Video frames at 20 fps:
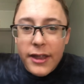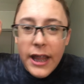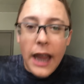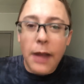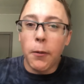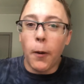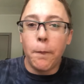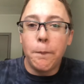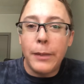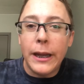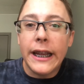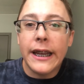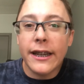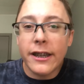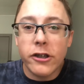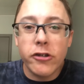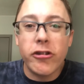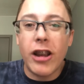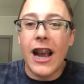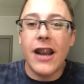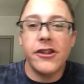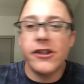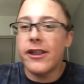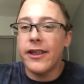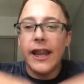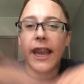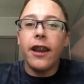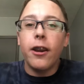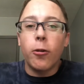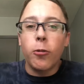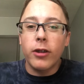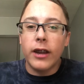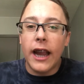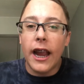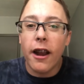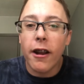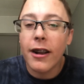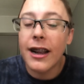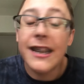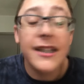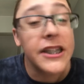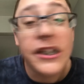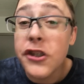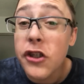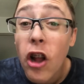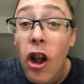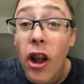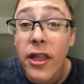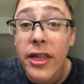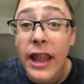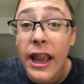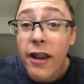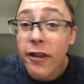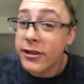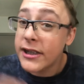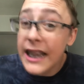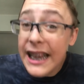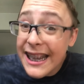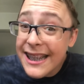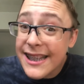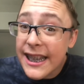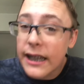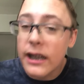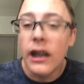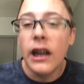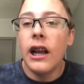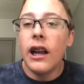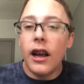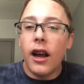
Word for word: They will beat it, trash it. They don't care because it's not theirs, is it?